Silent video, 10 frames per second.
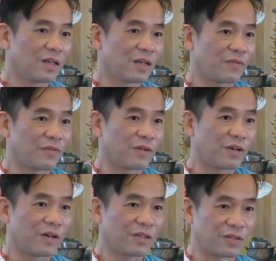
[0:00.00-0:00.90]

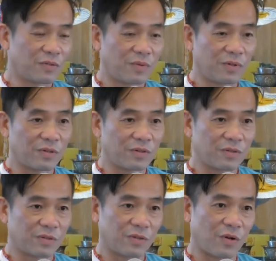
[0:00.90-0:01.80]
to
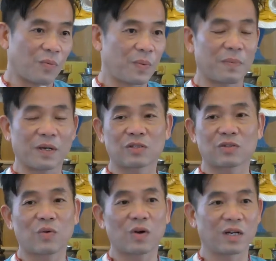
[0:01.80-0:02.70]
open my store,